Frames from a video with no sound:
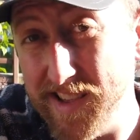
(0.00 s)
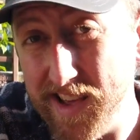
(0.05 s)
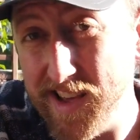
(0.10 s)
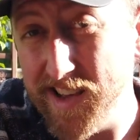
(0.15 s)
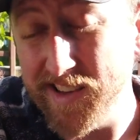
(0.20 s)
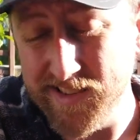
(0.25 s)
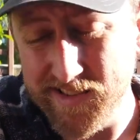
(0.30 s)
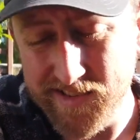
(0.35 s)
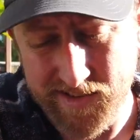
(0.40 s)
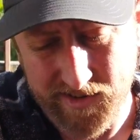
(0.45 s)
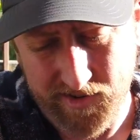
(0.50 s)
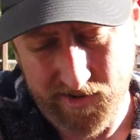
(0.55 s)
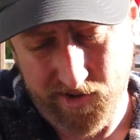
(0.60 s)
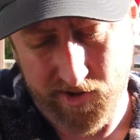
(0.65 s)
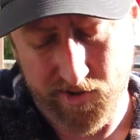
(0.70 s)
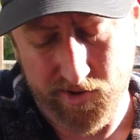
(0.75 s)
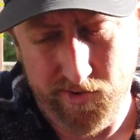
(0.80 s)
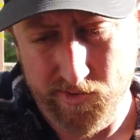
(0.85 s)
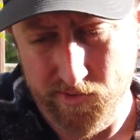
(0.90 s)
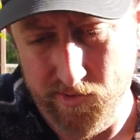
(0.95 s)
things
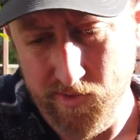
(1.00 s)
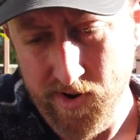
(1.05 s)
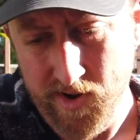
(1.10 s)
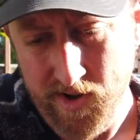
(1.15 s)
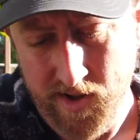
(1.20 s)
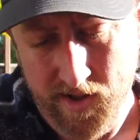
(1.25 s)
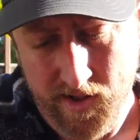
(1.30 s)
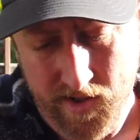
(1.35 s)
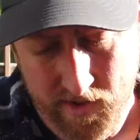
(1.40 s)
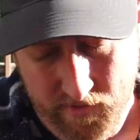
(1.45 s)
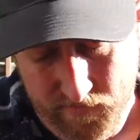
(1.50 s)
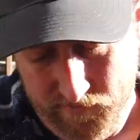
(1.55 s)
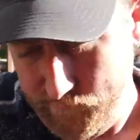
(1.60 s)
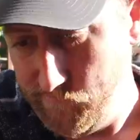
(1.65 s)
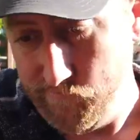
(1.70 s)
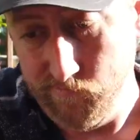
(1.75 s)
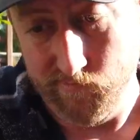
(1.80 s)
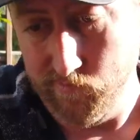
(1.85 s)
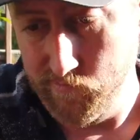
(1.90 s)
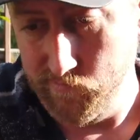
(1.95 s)
to,
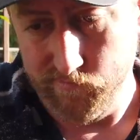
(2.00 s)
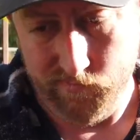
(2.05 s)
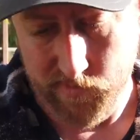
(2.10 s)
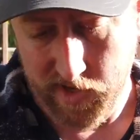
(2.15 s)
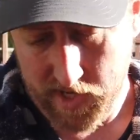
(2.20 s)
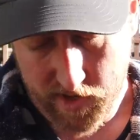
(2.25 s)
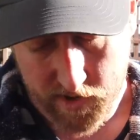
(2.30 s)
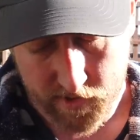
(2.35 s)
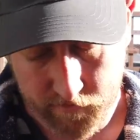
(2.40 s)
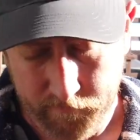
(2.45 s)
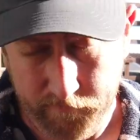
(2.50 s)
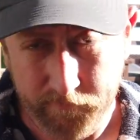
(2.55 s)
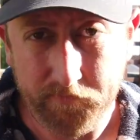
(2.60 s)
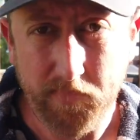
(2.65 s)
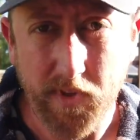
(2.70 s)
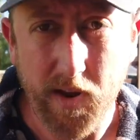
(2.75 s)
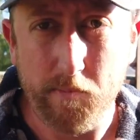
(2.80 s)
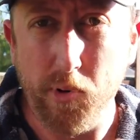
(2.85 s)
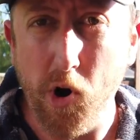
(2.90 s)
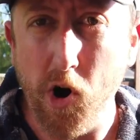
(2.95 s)
you know,
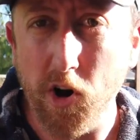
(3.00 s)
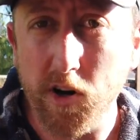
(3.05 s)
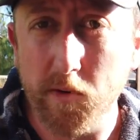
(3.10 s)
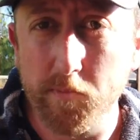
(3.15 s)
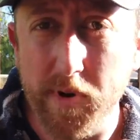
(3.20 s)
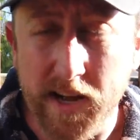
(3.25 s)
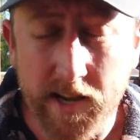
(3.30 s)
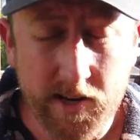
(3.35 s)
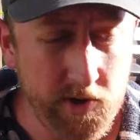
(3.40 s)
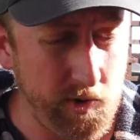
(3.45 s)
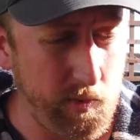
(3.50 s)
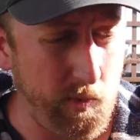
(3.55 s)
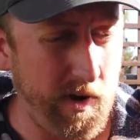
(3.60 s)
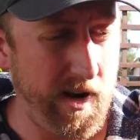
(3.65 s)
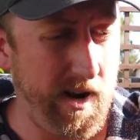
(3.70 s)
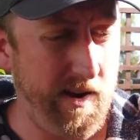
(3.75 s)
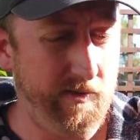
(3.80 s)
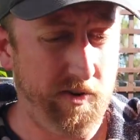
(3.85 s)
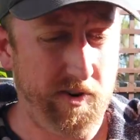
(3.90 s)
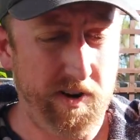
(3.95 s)
park bench,
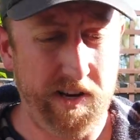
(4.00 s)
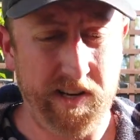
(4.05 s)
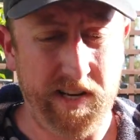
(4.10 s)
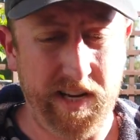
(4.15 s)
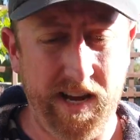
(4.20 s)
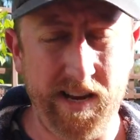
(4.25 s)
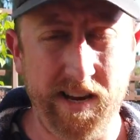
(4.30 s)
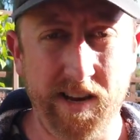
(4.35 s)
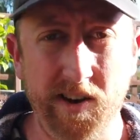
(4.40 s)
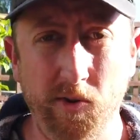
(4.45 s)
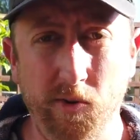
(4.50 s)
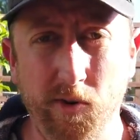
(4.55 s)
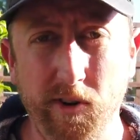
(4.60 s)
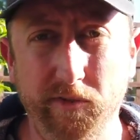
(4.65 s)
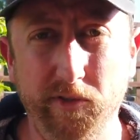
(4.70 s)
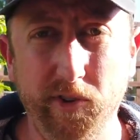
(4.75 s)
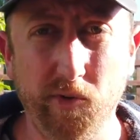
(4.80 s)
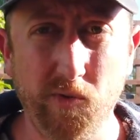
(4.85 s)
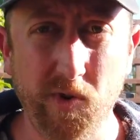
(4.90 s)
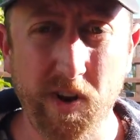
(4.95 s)
whatever, antenna, or
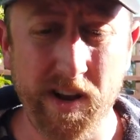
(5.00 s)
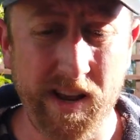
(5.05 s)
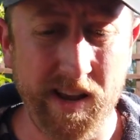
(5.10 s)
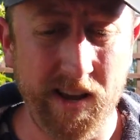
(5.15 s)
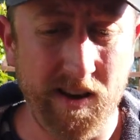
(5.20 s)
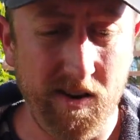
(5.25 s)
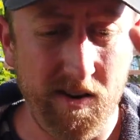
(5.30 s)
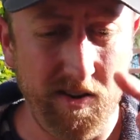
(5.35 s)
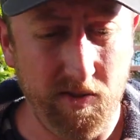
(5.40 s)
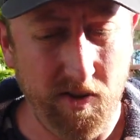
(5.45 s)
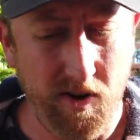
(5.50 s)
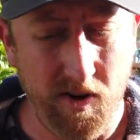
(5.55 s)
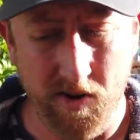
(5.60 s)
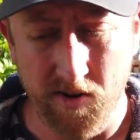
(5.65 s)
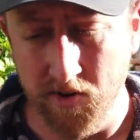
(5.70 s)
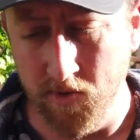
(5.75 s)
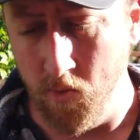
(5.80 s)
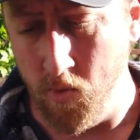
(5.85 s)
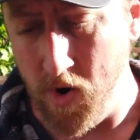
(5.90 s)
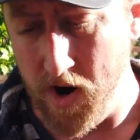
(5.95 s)
if you're running a
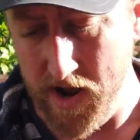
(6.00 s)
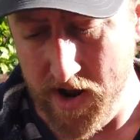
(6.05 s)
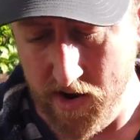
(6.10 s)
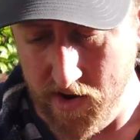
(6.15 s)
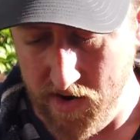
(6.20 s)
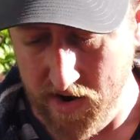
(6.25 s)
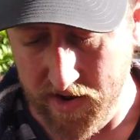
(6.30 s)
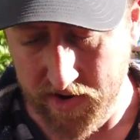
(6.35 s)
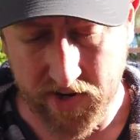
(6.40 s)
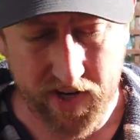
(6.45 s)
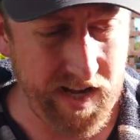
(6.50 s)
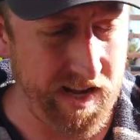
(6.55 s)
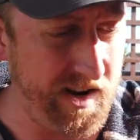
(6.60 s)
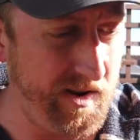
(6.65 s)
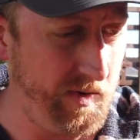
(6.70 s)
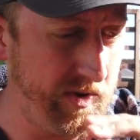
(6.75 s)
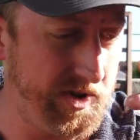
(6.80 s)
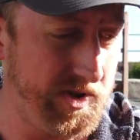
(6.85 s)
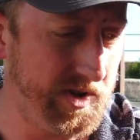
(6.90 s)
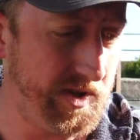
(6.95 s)
long wire
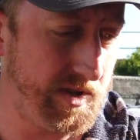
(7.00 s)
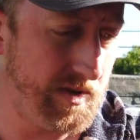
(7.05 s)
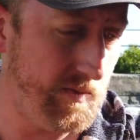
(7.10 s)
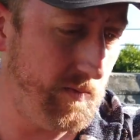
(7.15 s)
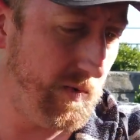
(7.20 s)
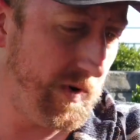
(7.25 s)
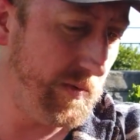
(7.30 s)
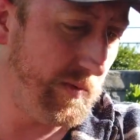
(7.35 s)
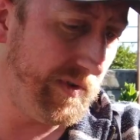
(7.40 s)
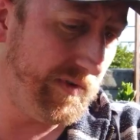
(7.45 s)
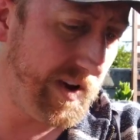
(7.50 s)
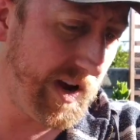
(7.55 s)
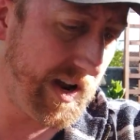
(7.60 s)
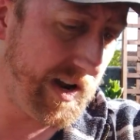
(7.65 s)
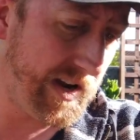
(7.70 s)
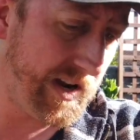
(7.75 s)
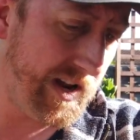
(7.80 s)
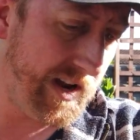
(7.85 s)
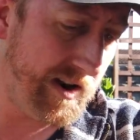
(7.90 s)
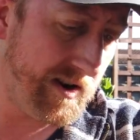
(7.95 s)
antenna, which is what we've
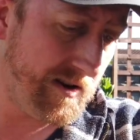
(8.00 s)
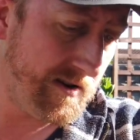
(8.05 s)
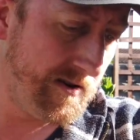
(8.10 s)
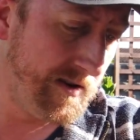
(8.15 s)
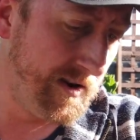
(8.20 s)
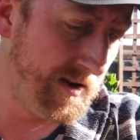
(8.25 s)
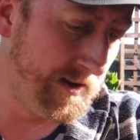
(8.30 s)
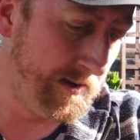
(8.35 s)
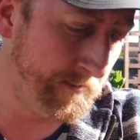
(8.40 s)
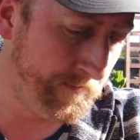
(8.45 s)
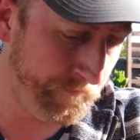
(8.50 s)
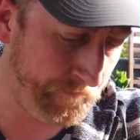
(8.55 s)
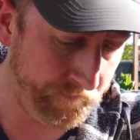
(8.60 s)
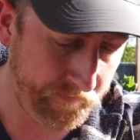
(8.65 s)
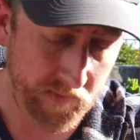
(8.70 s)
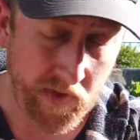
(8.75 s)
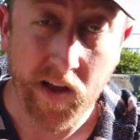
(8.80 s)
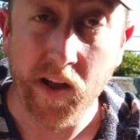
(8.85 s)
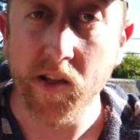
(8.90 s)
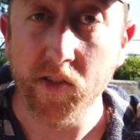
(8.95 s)
got in here,
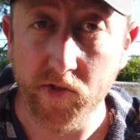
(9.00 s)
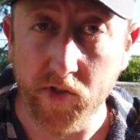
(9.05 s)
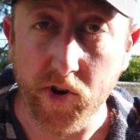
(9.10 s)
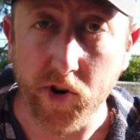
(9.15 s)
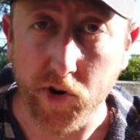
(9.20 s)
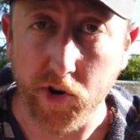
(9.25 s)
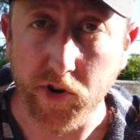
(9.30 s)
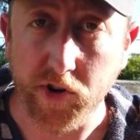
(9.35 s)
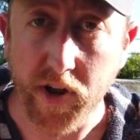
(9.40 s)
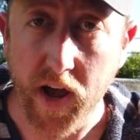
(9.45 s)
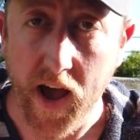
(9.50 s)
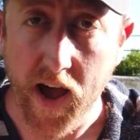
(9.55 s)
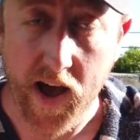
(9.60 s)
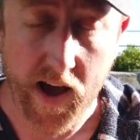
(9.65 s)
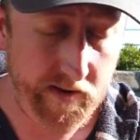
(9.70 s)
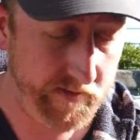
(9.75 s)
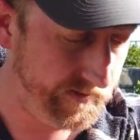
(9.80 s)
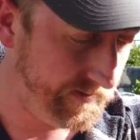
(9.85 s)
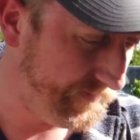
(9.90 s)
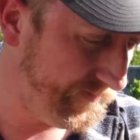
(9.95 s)
they're good to
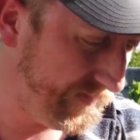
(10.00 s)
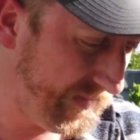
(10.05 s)
have.